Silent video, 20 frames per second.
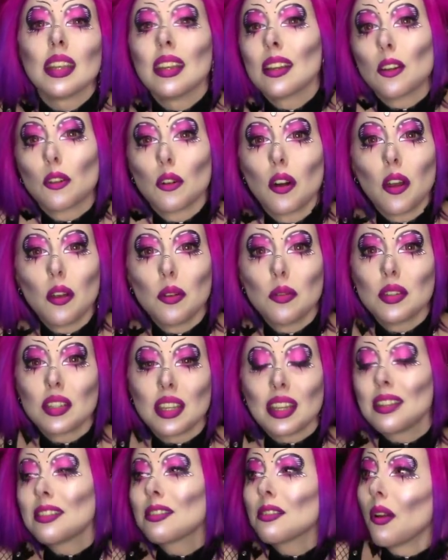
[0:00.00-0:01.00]
It
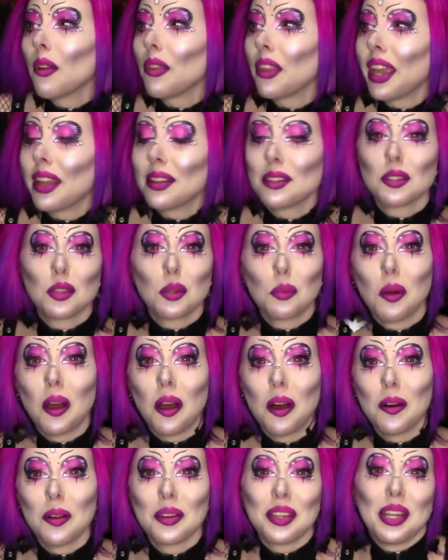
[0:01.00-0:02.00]
grows. It's not the end of the
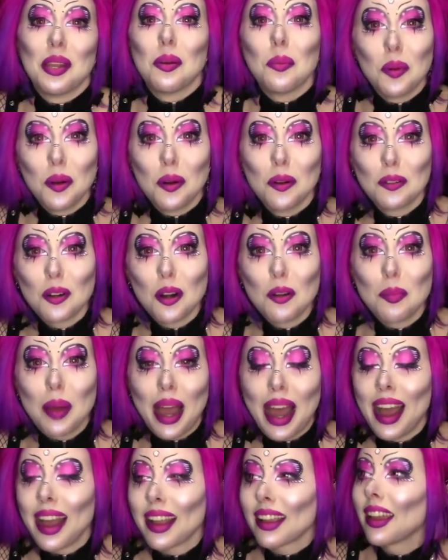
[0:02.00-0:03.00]
world. It will grow
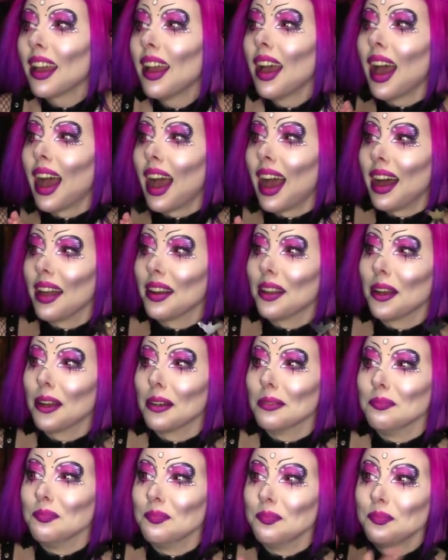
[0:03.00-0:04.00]
back,
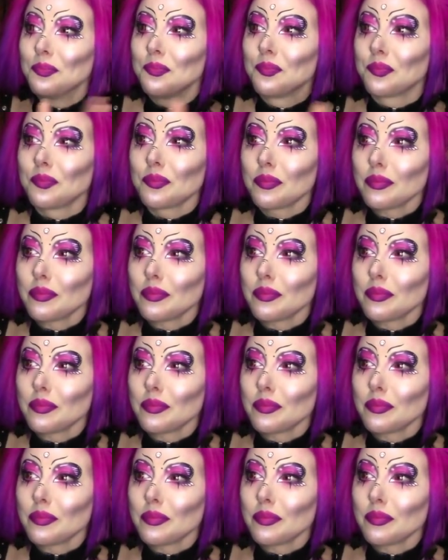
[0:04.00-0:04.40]
and